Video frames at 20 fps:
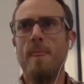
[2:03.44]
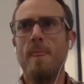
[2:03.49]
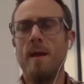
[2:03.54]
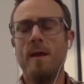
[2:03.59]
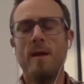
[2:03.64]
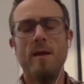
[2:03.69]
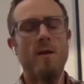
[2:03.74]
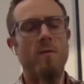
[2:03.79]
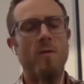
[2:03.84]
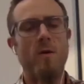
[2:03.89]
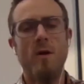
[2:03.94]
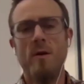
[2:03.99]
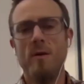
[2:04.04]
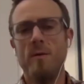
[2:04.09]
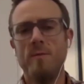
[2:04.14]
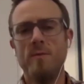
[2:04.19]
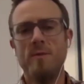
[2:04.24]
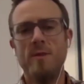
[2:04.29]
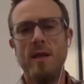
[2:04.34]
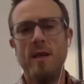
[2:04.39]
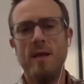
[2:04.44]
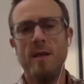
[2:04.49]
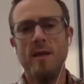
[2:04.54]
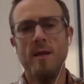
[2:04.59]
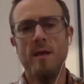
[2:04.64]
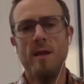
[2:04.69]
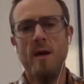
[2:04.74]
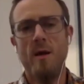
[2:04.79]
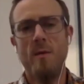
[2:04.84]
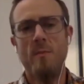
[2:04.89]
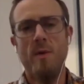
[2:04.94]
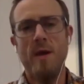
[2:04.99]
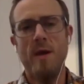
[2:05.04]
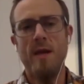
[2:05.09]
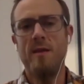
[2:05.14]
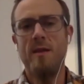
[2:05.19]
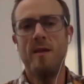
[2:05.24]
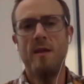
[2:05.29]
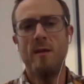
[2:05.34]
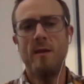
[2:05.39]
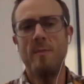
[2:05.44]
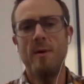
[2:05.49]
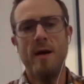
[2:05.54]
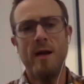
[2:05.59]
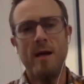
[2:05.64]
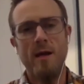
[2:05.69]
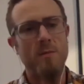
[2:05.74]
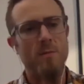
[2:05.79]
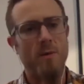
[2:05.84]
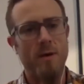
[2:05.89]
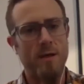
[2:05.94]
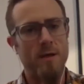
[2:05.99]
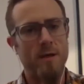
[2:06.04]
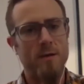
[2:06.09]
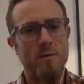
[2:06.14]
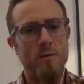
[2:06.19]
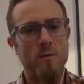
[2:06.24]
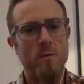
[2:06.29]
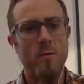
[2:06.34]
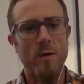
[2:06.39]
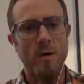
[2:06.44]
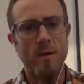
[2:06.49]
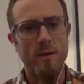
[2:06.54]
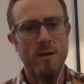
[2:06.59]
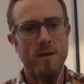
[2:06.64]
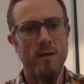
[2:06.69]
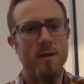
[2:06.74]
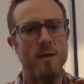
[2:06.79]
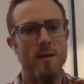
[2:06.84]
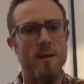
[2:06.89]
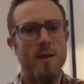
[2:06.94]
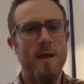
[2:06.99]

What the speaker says: I never heard him say a bad thing about anybody, really,